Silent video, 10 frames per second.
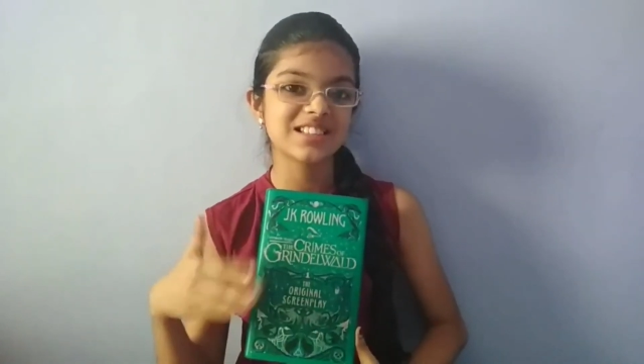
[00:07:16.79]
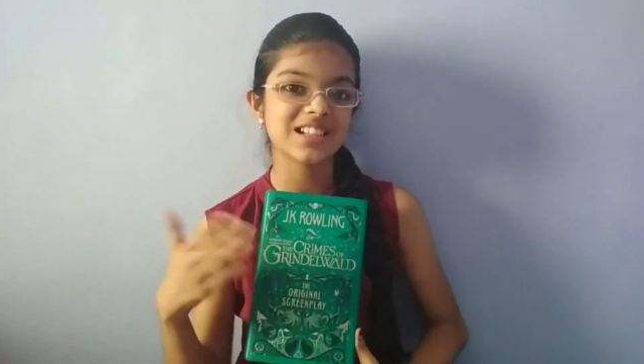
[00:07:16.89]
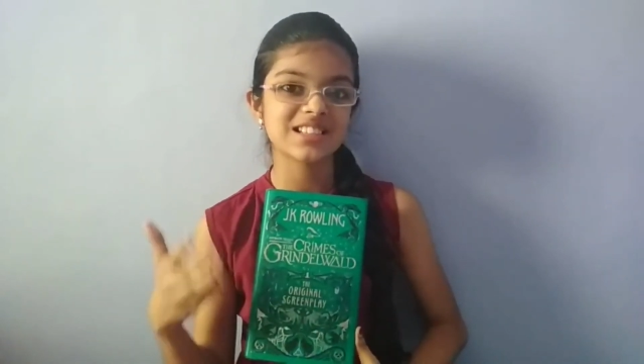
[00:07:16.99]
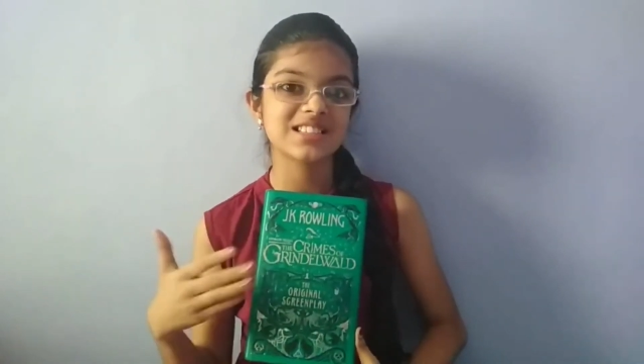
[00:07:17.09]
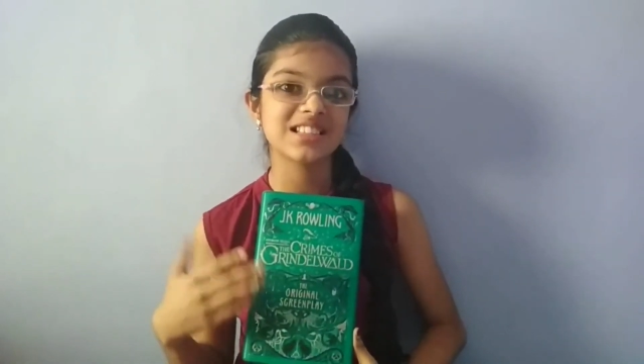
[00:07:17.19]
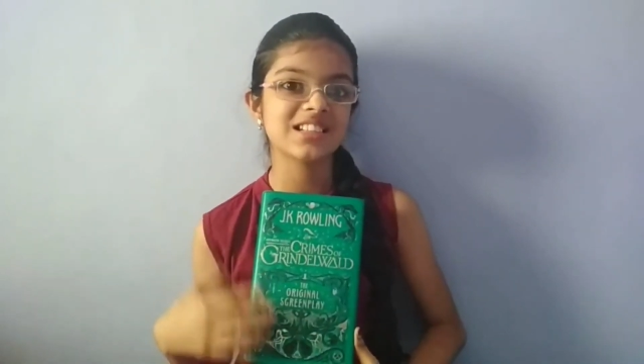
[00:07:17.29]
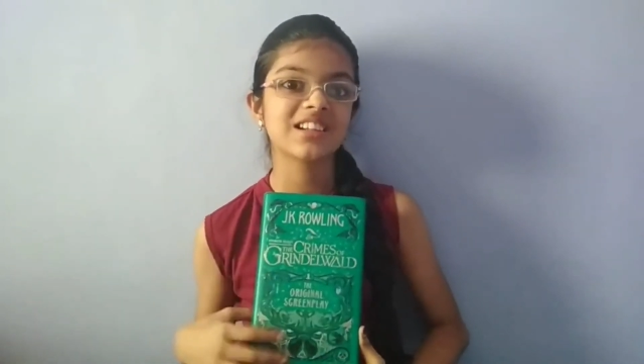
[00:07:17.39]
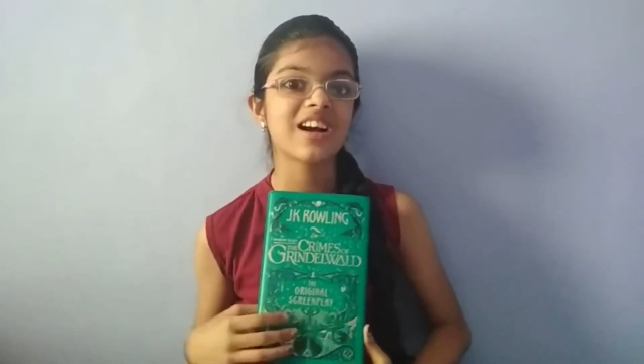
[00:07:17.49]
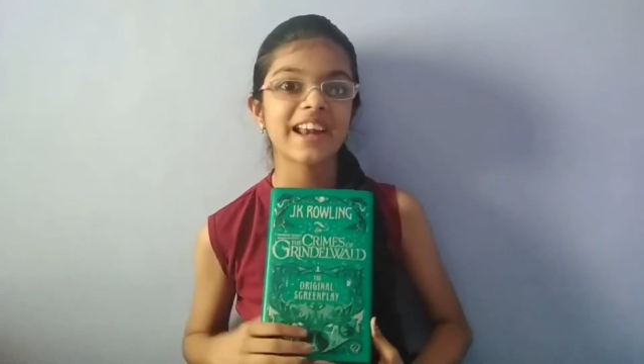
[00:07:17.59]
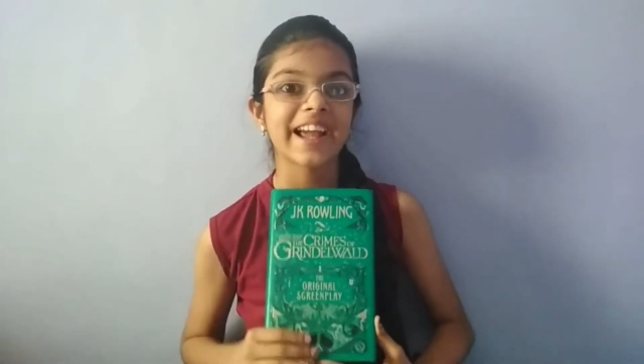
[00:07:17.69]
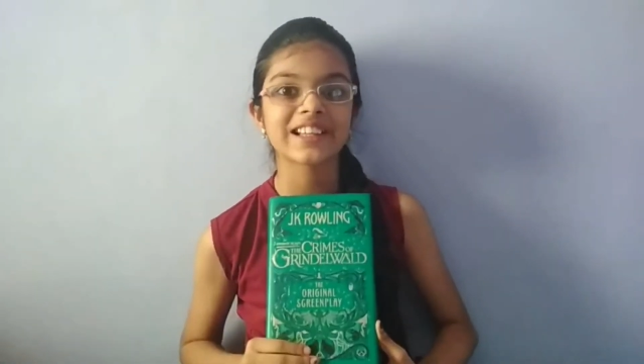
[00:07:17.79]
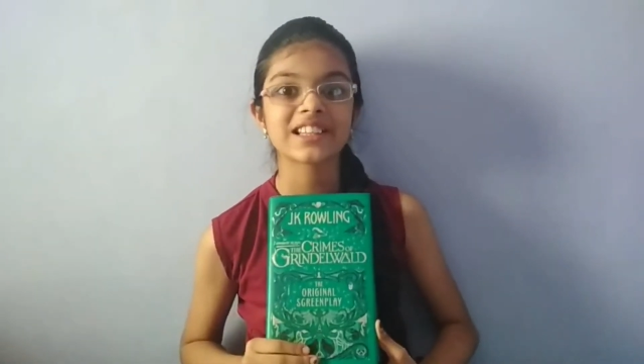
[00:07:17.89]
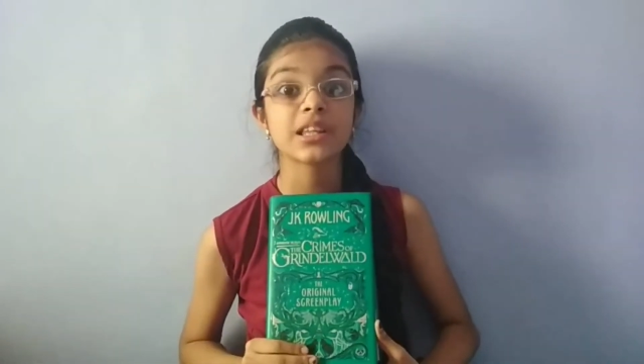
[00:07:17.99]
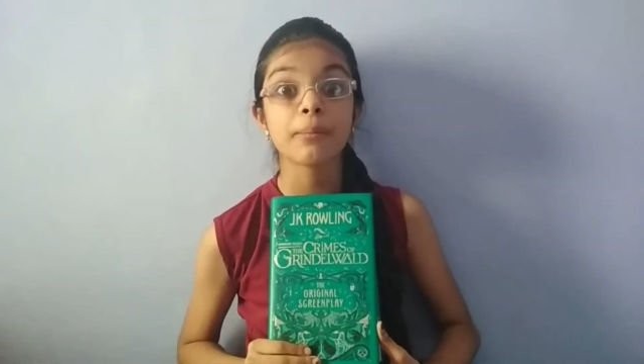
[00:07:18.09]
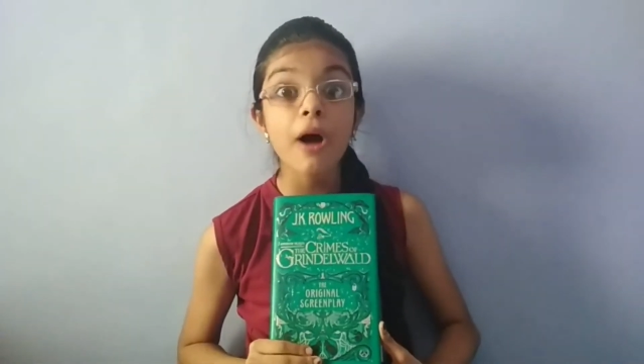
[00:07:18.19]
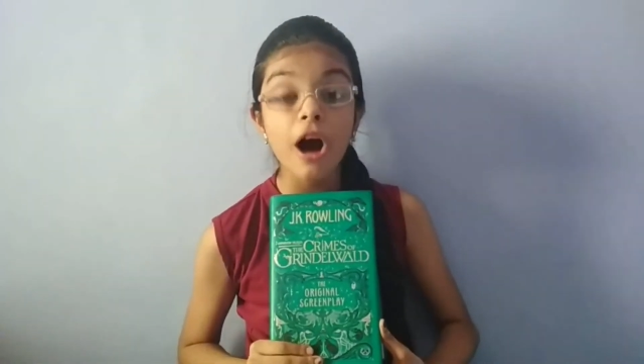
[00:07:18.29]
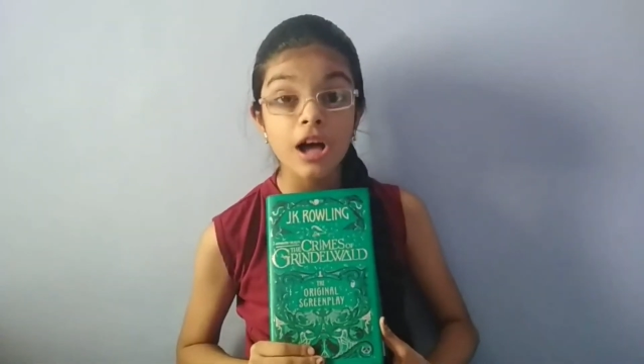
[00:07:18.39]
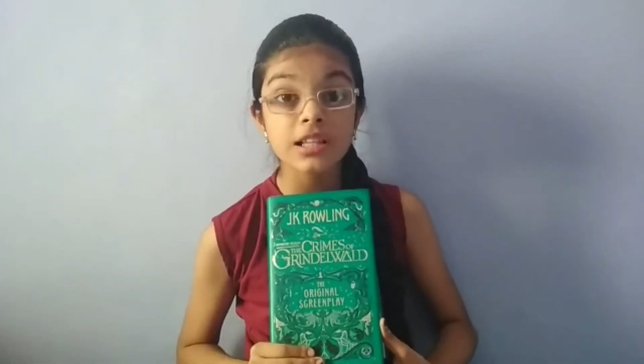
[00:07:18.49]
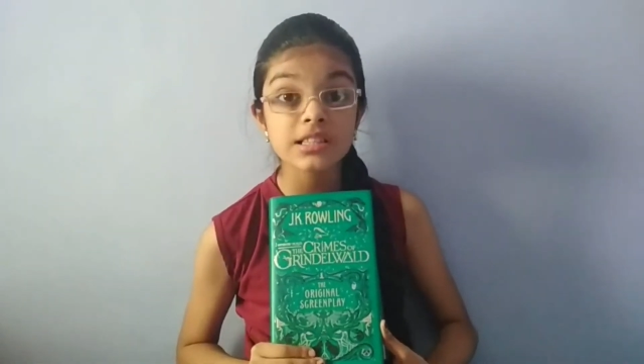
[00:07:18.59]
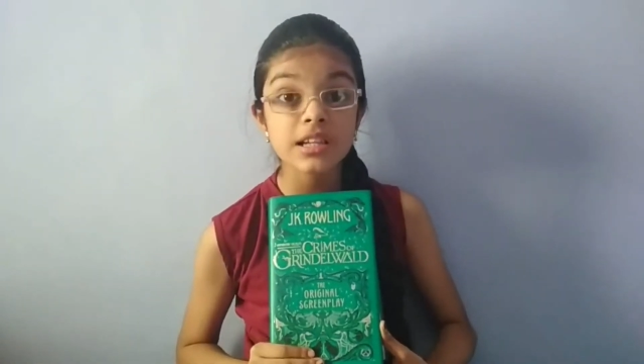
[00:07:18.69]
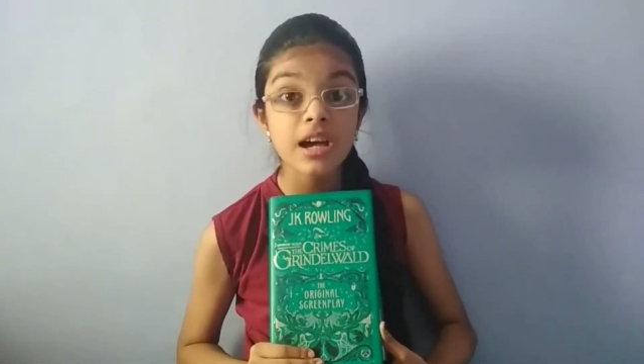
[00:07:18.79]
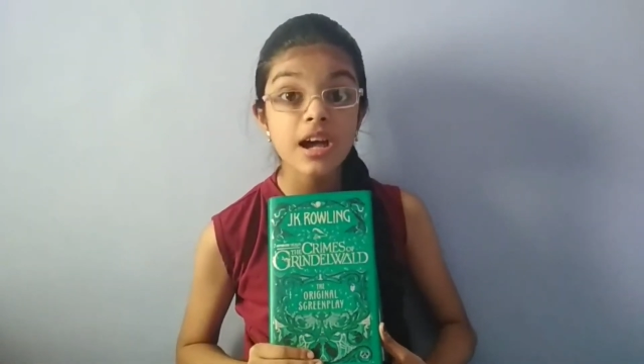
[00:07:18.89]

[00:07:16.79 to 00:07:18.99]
just didn't connect to the past